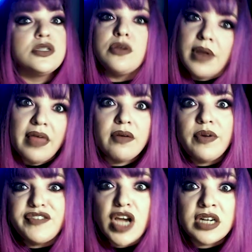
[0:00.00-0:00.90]
So now
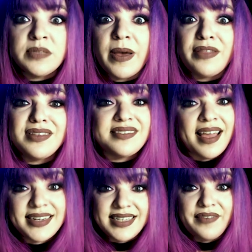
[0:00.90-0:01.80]
that we've talked about the
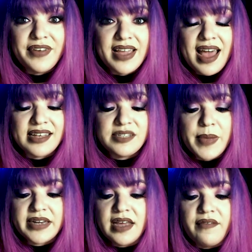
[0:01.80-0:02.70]
scientific
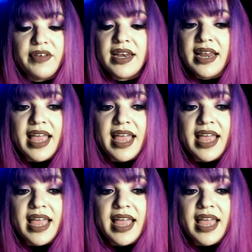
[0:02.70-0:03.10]
aspect of it,